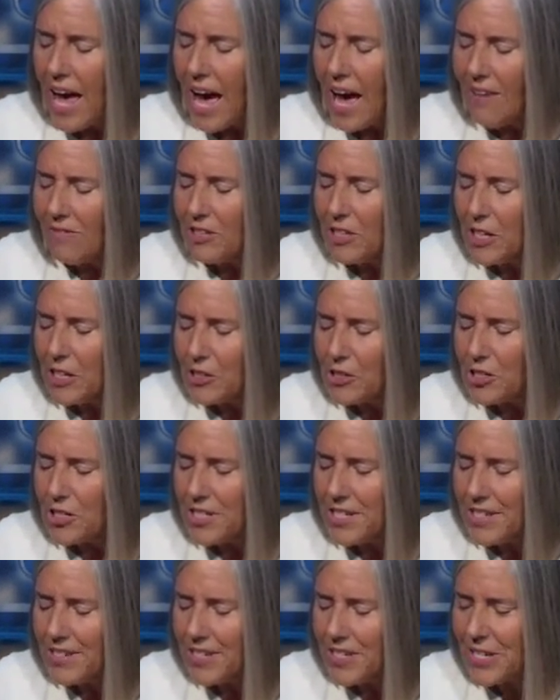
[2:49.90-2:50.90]
Evelyn,
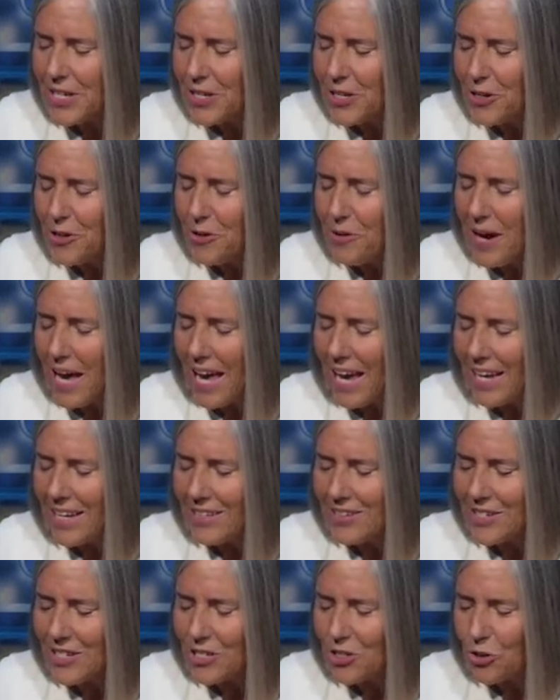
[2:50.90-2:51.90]
good to see you.
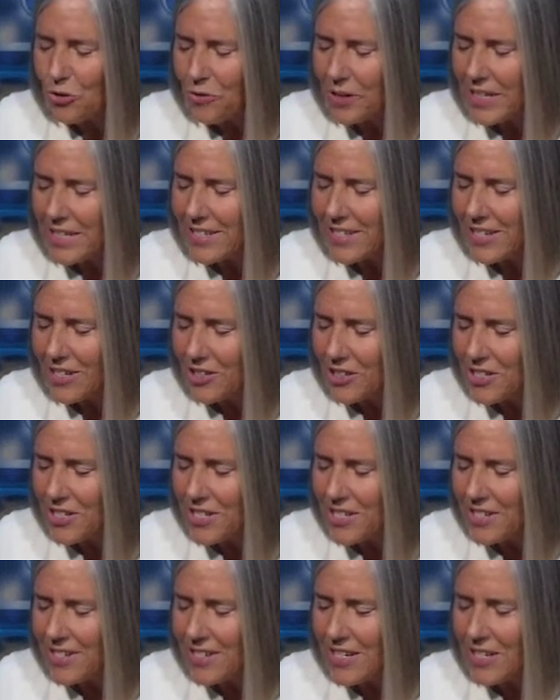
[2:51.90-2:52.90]
Hey, Teresa, good
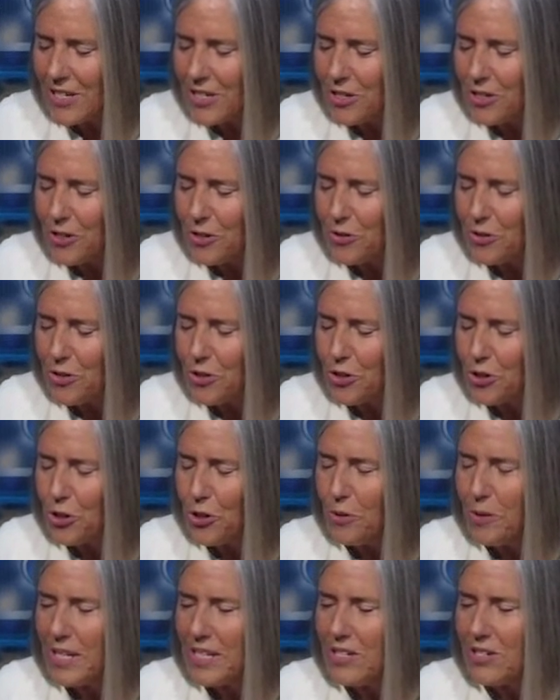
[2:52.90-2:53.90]
to see you
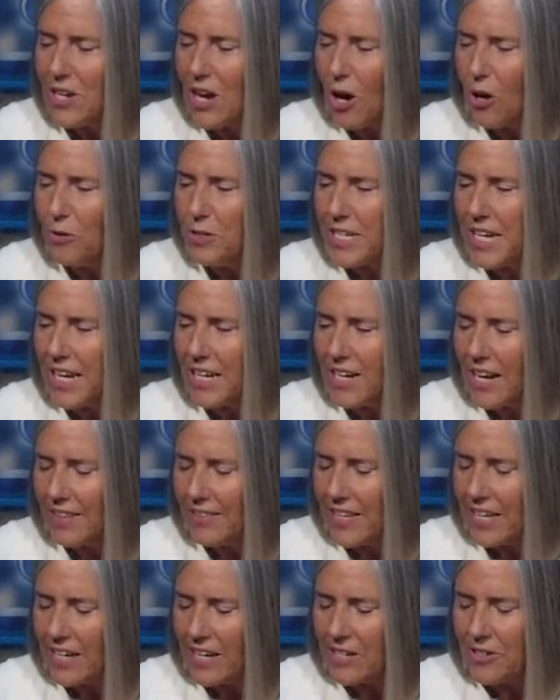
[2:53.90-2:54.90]
too. And O'Dane, I
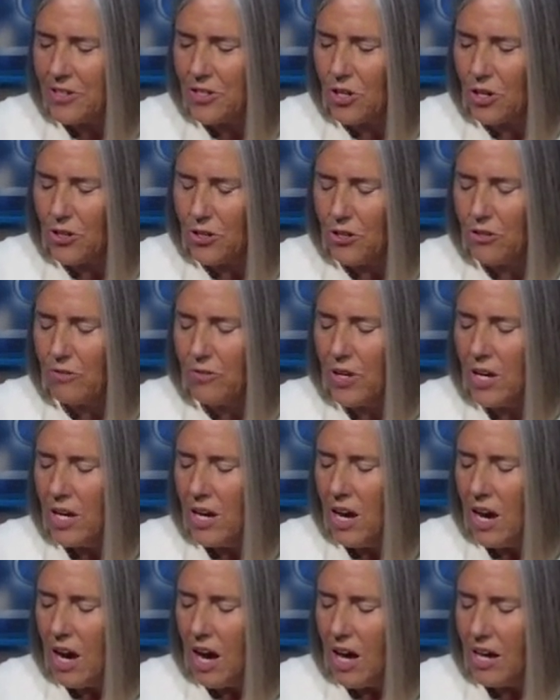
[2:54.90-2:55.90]
think I saw
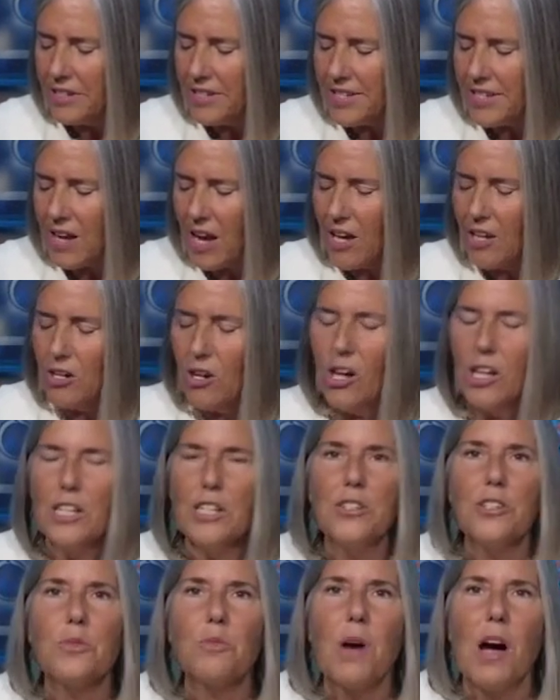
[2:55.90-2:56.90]
you sign on
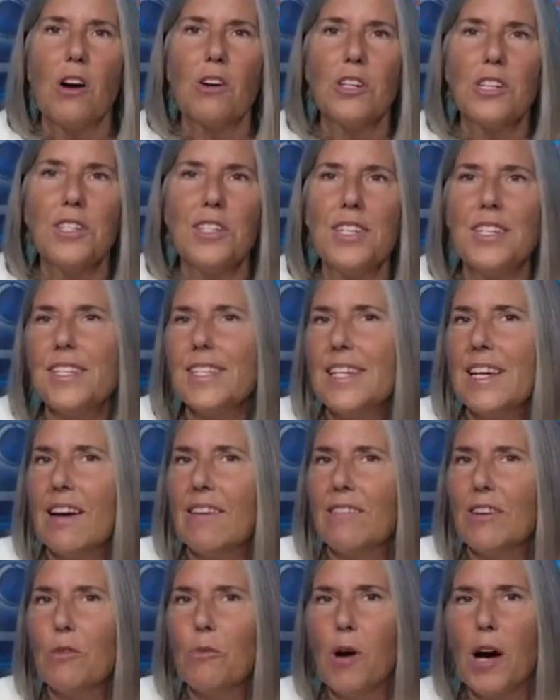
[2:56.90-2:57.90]
as well. Good to see
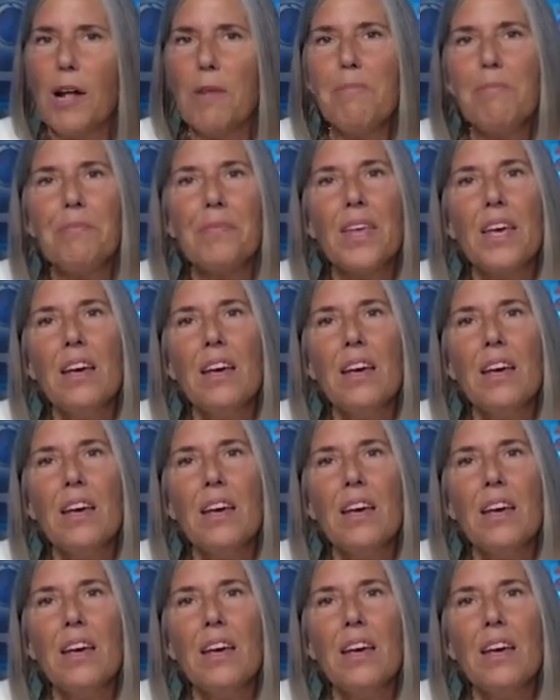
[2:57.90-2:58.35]
everyone.